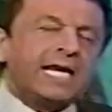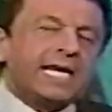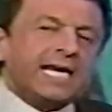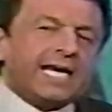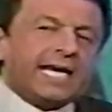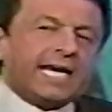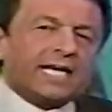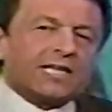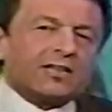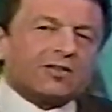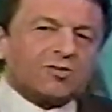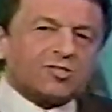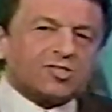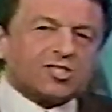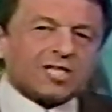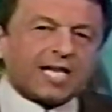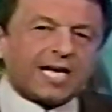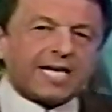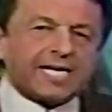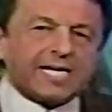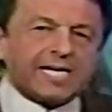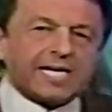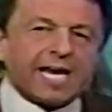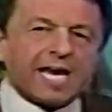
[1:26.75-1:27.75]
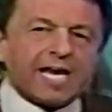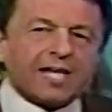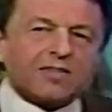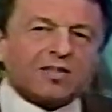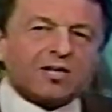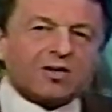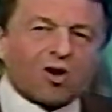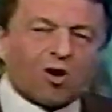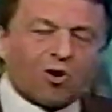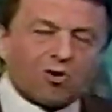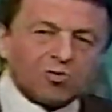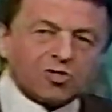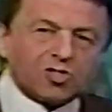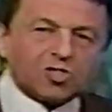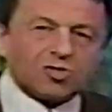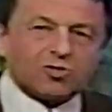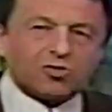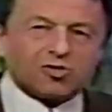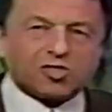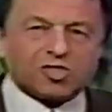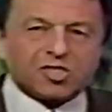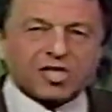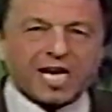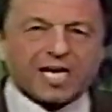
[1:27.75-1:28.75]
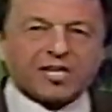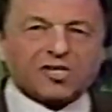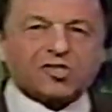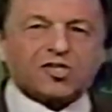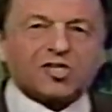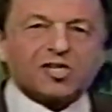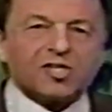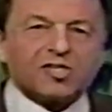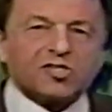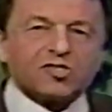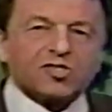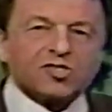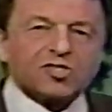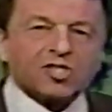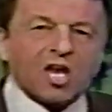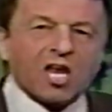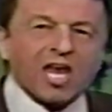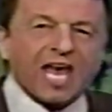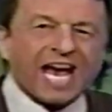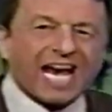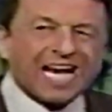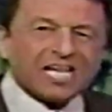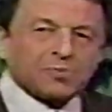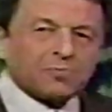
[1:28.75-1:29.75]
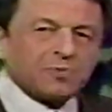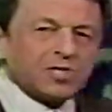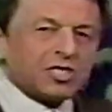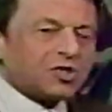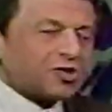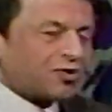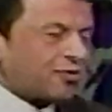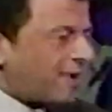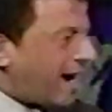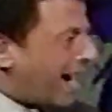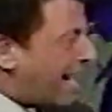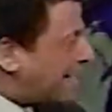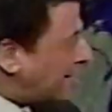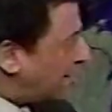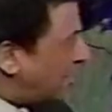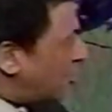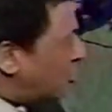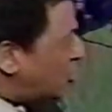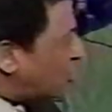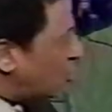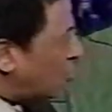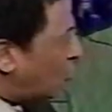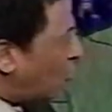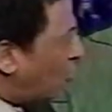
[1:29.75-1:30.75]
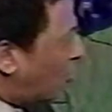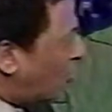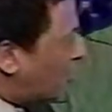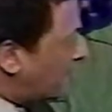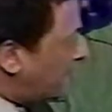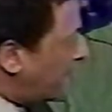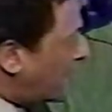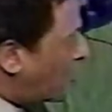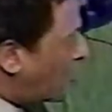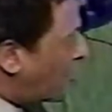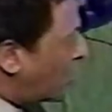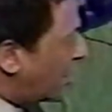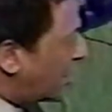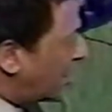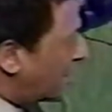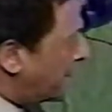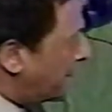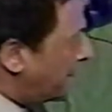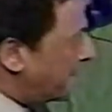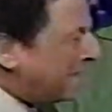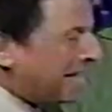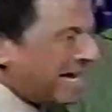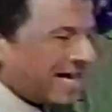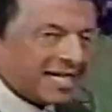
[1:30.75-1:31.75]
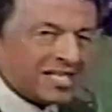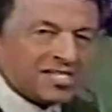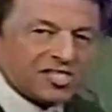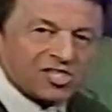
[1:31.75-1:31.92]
It looks like, again, the coastal sections, as we track the storm, will mix.